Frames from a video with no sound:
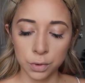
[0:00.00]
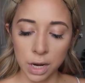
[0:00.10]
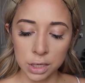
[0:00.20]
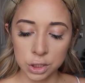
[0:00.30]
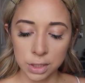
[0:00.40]

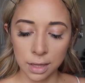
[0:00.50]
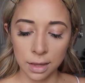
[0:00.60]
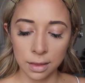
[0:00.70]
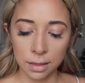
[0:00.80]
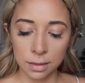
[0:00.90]
brush,
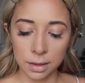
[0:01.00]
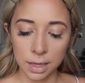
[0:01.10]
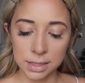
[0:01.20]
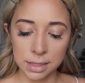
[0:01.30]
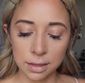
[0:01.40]
and
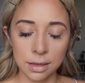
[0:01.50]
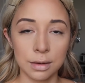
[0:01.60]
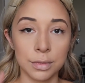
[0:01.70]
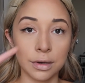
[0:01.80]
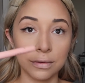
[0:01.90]
it's in the
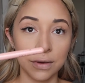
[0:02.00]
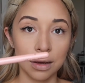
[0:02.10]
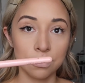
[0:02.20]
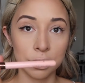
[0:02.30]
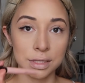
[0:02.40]
number
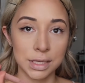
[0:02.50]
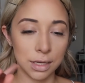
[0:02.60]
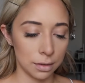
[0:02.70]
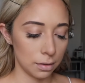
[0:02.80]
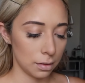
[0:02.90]

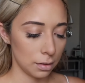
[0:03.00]
514.